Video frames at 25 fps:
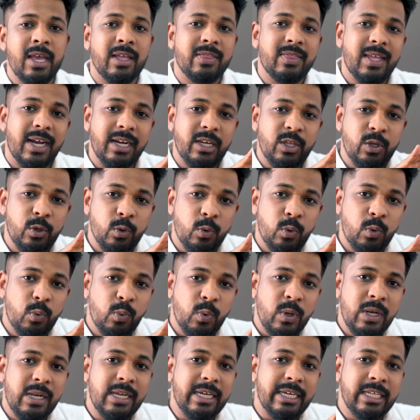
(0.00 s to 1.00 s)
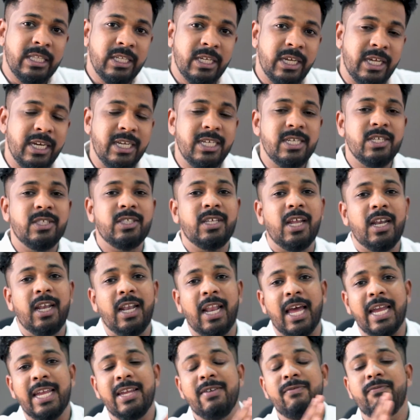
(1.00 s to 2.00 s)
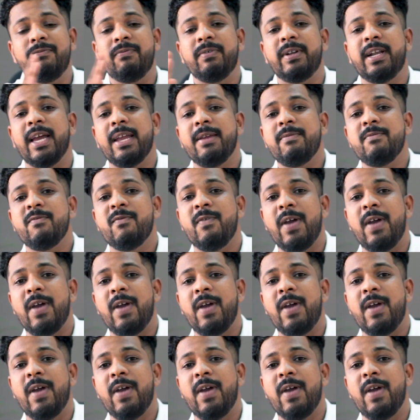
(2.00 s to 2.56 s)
that you will increase the lifetime